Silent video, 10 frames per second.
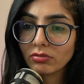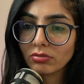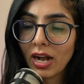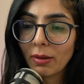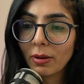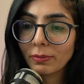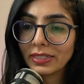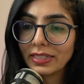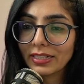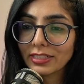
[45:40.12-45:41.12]
gamma
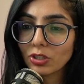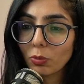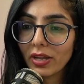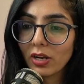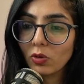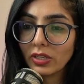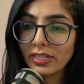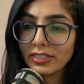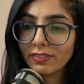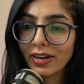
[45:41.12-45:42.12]
b, that is omega
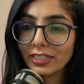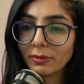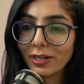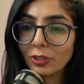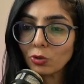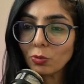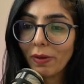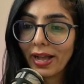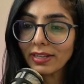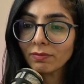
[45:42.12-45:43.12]
only, divided by 2
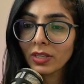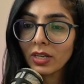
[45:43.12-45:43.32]
pi,